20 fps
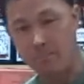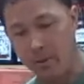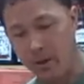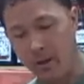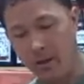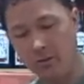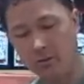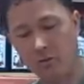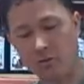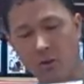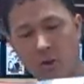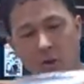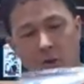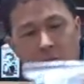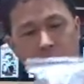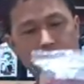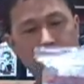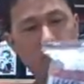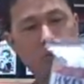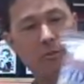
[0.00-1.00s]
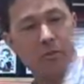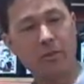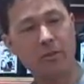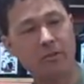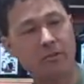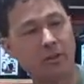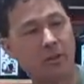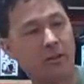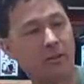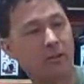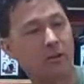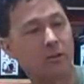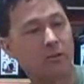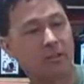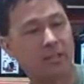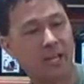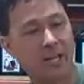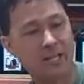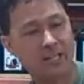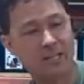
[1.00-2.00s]
on the page is also this little
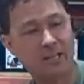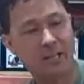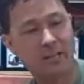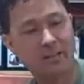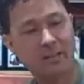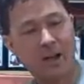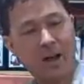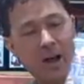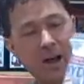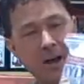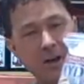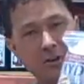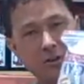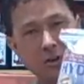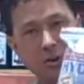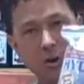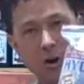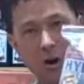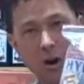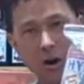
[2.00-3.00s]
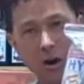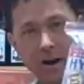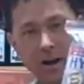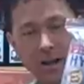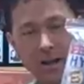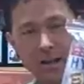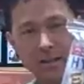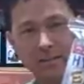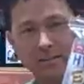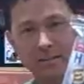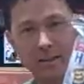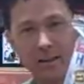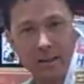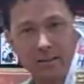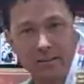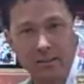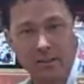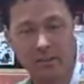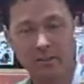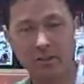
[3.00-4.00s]
test kit, the Hydro RX
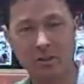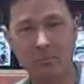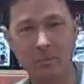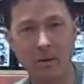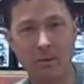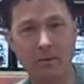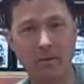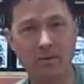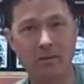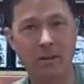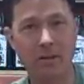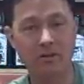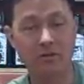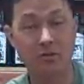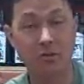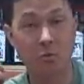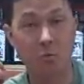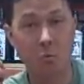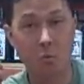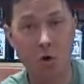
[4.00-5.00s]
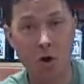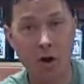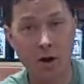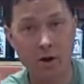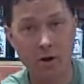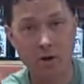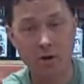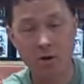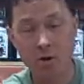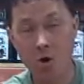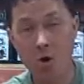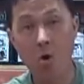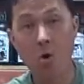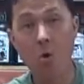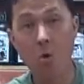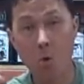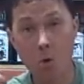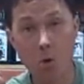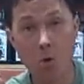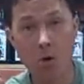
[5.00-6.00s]
test kit. It's going to be able to test your water
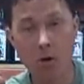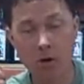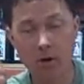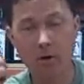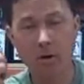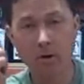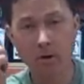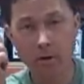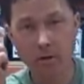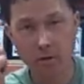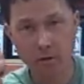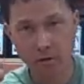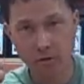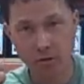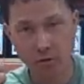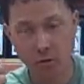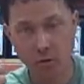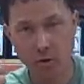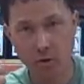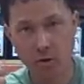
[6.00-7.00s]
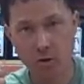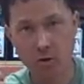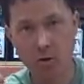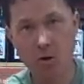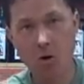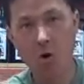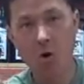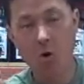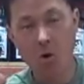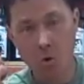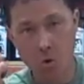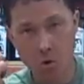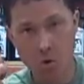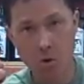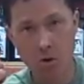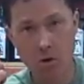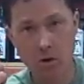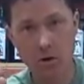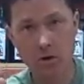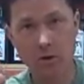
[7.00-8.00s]
or your soil
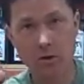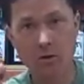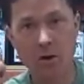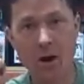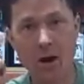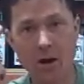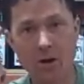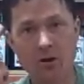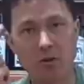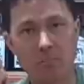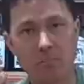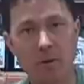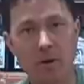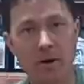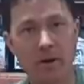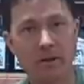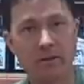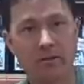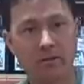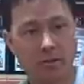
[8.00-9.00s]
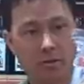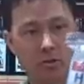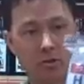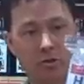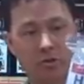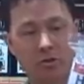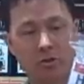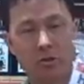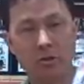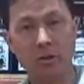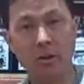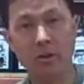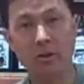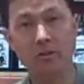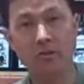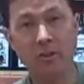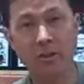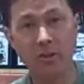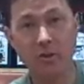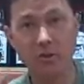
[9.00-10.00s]
or your hydroponic solution
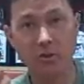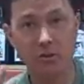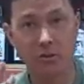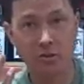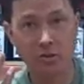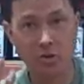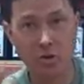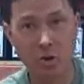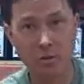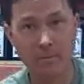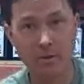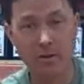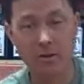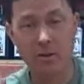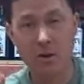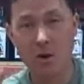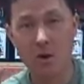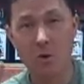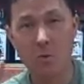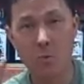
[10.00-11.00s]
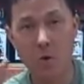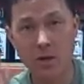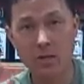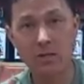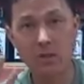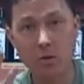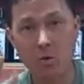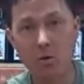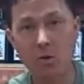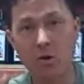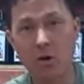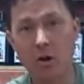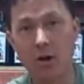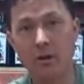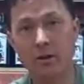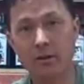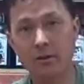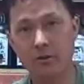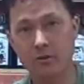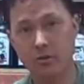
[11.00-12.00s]
so that you can determine what's going
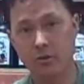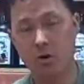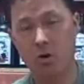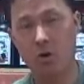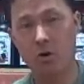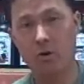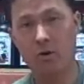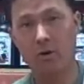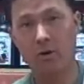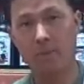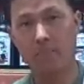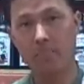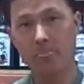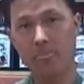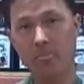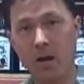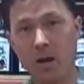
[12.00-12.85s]
on in your garden.